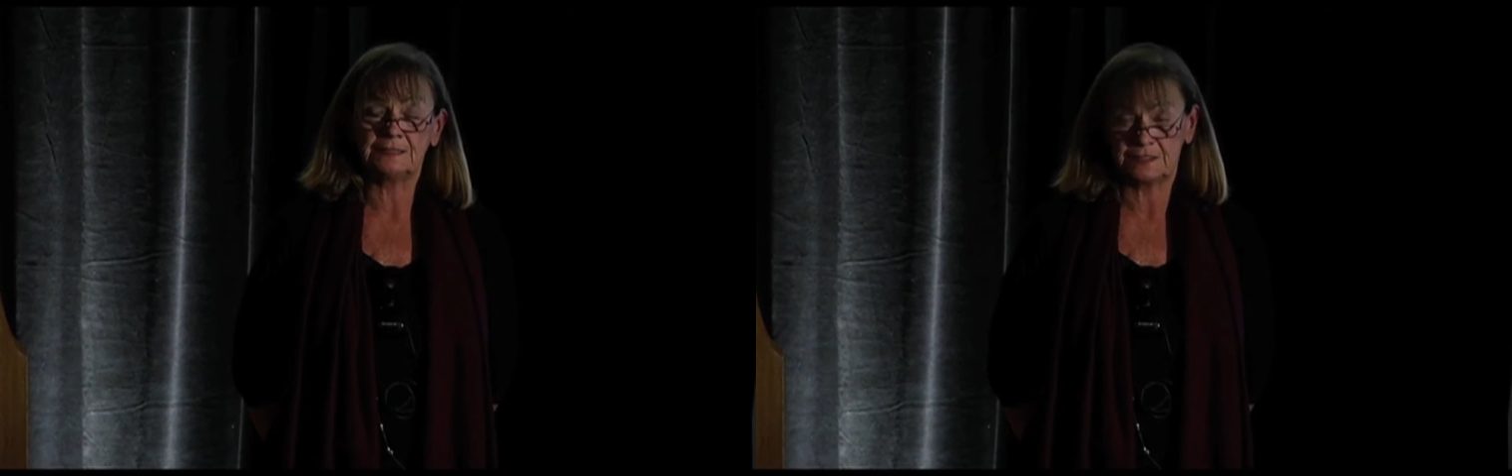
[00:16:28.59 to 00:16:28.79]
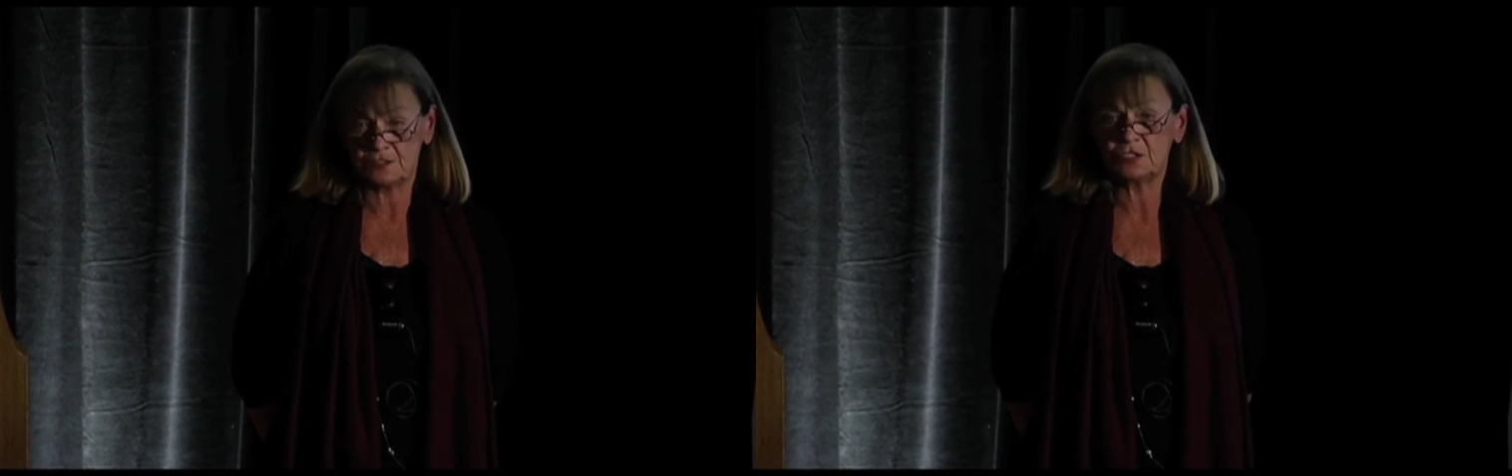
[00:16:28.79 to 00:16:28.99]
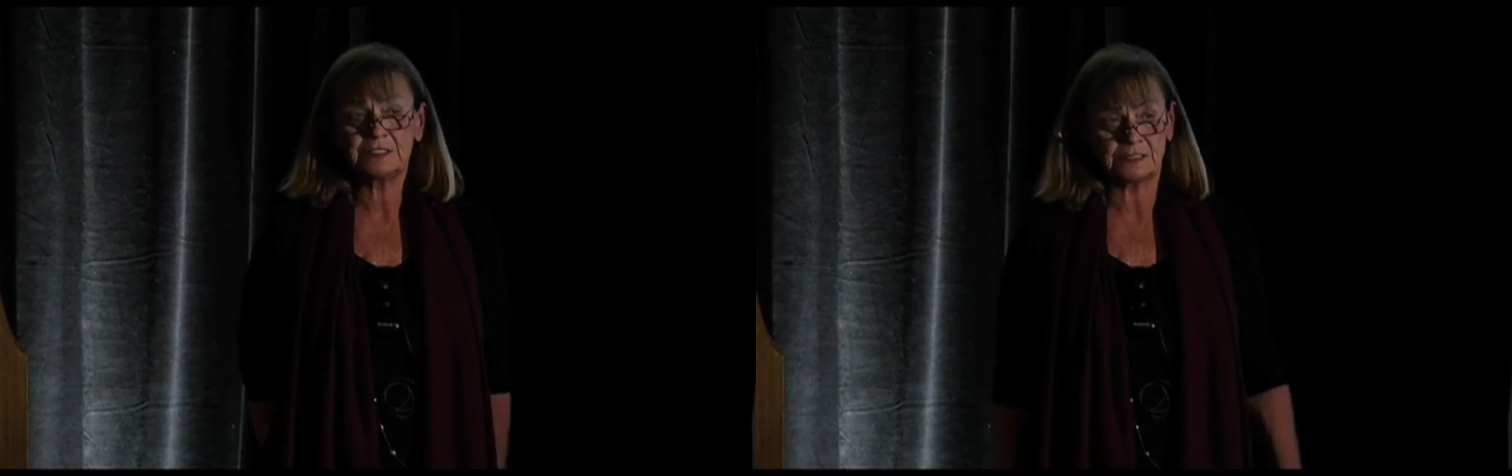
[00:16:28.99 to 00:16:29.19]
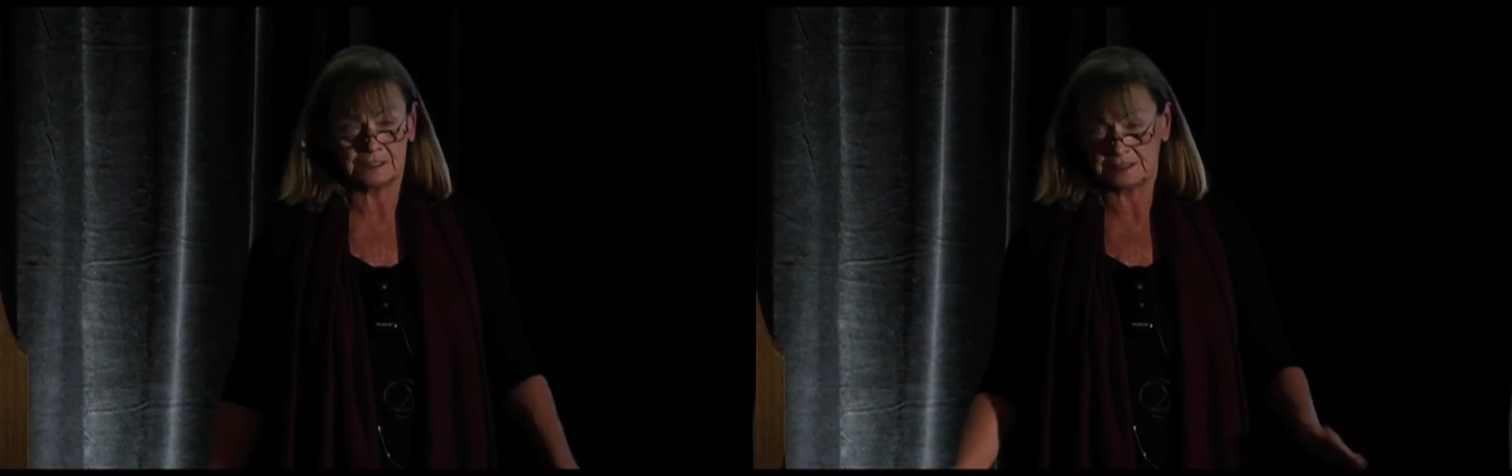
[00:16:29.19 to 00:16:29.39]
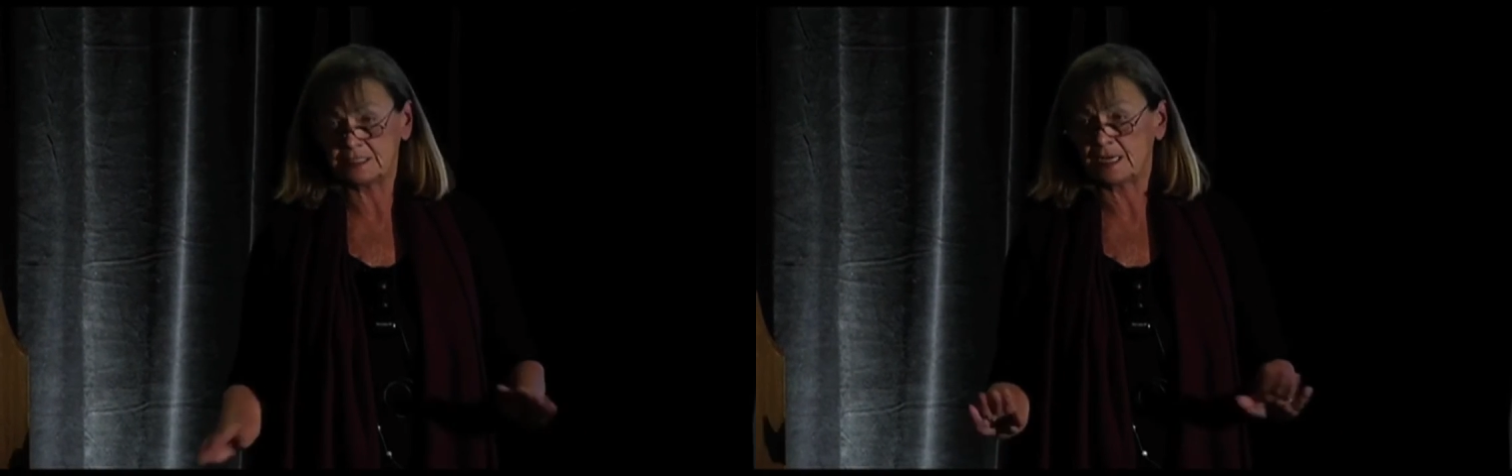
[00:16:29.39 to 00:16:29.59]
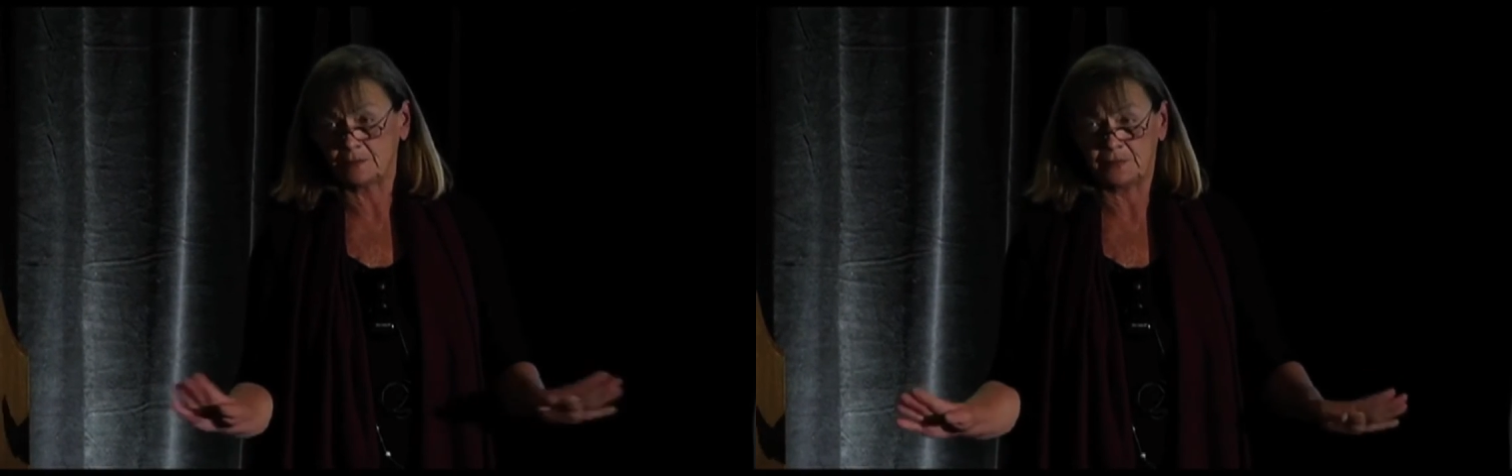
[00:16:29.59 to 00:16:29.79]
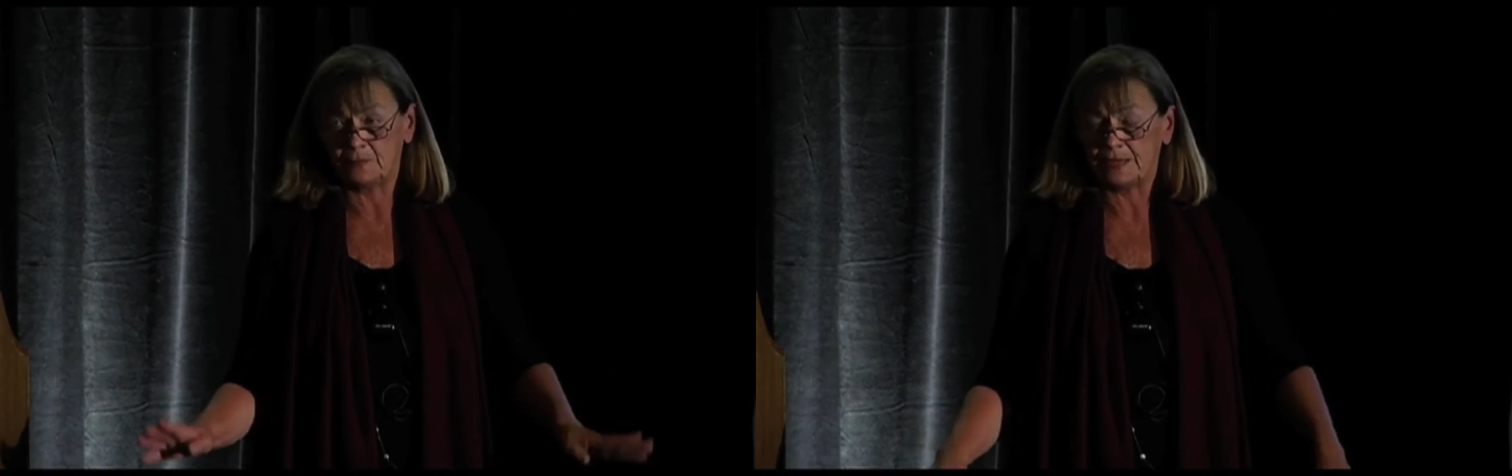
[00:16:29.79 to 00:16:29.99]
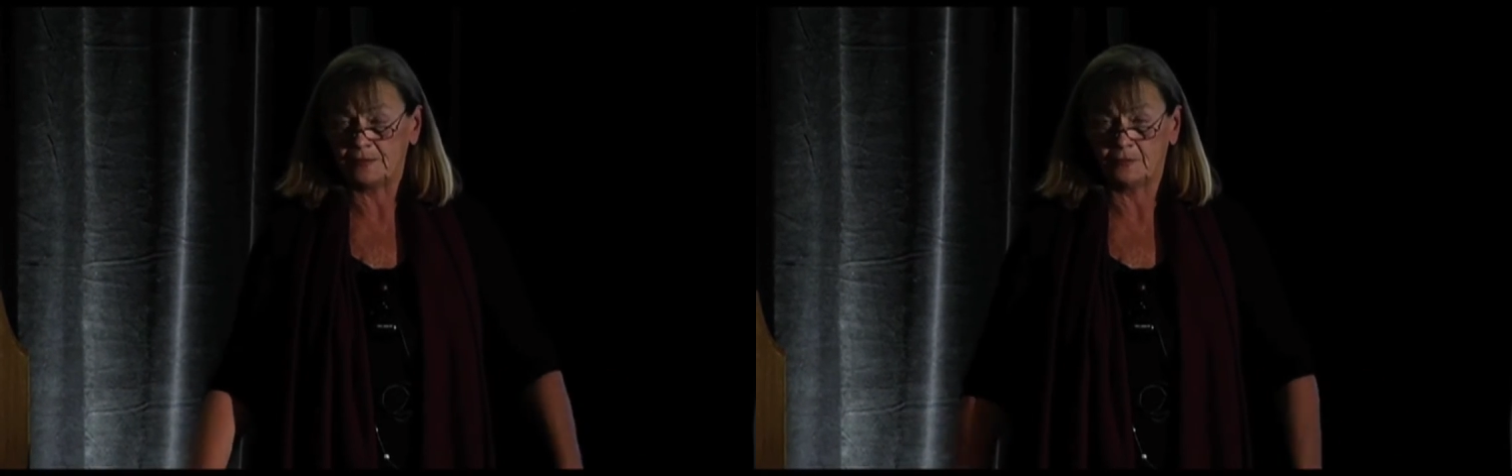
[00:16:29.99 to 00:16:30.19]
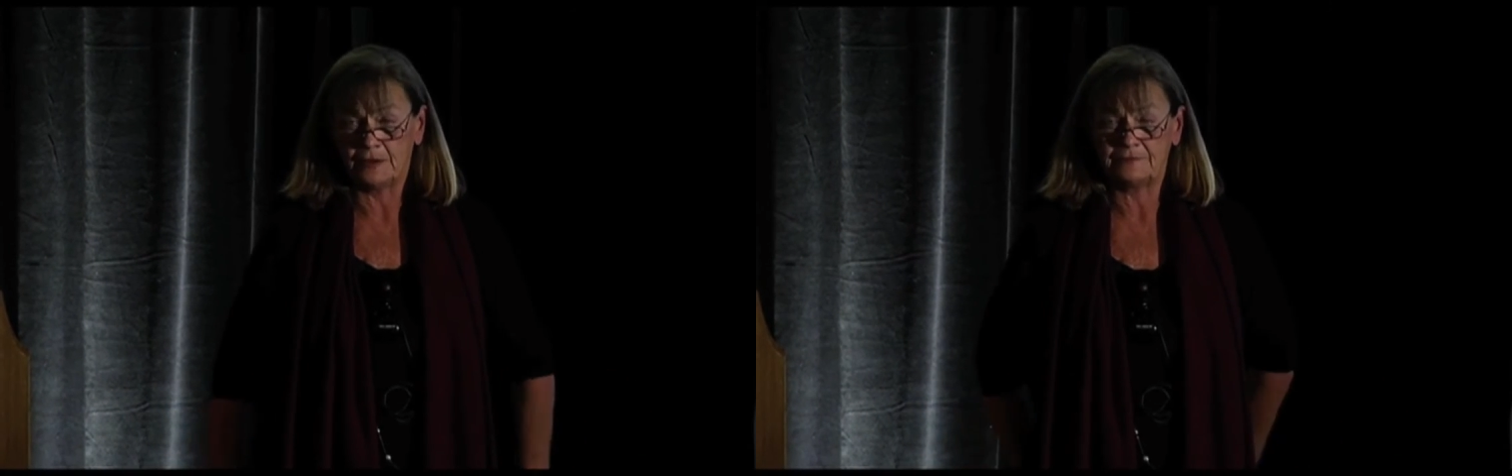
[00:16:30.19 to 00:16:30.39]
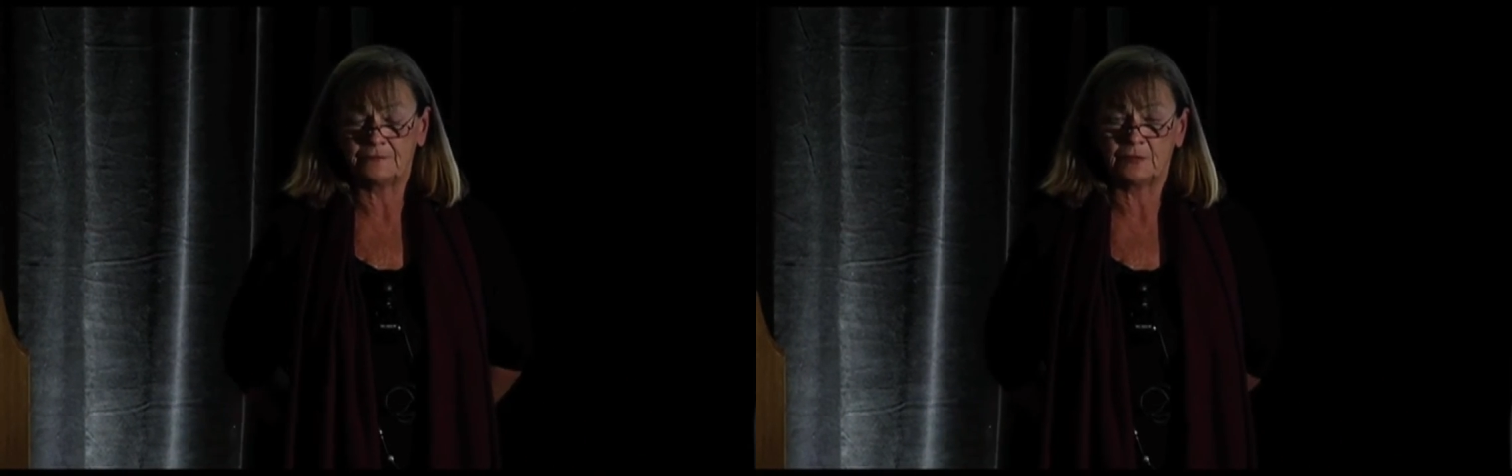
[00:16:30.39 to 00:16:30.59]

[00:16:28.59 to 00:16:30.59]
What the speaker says: This is just an example, by the way,